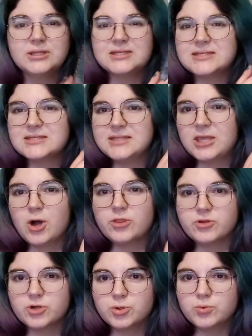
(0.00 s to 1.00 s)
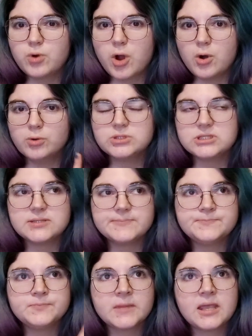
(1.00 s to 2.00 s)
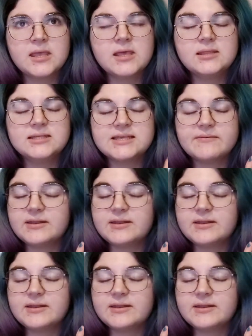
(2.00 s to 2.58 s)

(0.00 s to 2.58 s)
This is the author who wrote The